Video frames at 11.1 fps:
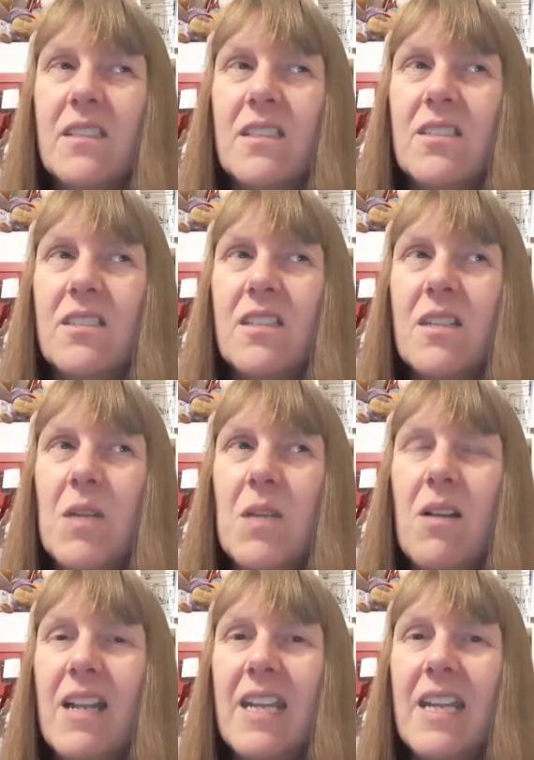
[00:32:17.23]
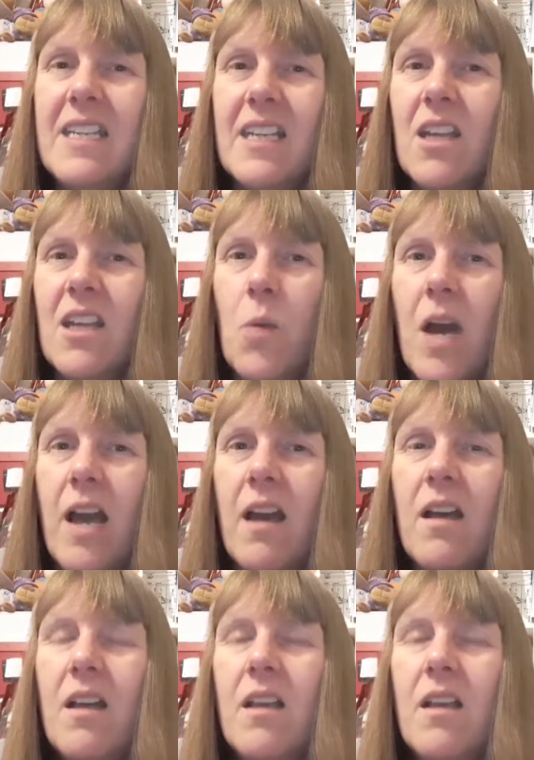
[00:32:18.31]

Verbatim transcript: and it's just going to be like leading nowhere.